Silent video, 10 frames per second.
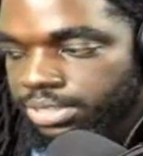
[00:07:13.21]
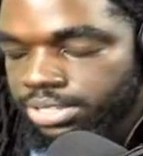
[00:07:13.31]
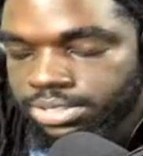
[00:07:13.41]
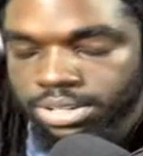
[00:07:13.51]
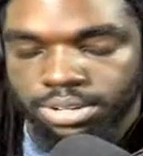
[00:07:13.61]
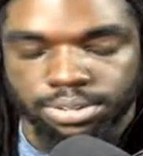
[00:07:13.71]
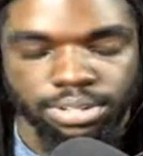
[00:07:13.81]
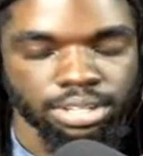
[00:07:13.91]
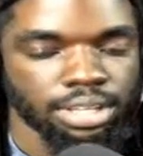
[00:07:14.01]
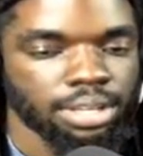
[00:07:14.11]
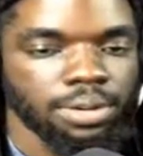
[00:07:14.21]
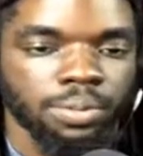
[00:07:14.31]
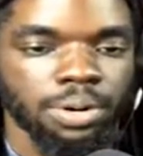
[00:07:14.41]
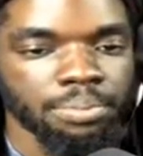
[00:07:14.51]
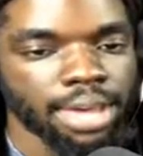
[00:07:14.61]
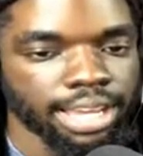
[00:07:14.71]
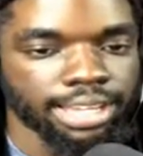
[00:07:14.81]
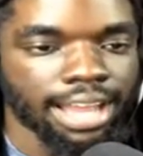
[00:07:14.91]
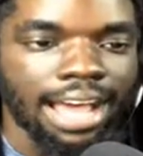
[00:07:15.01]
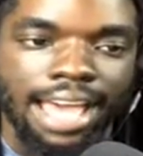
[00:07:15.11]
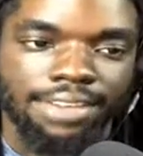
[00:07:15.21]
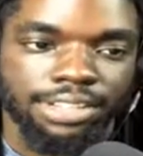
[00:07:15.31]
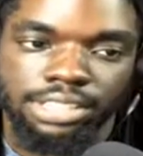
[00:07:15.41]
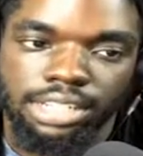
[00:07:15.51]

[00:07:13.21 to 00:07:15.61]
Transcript: So, with Megan, I haven't,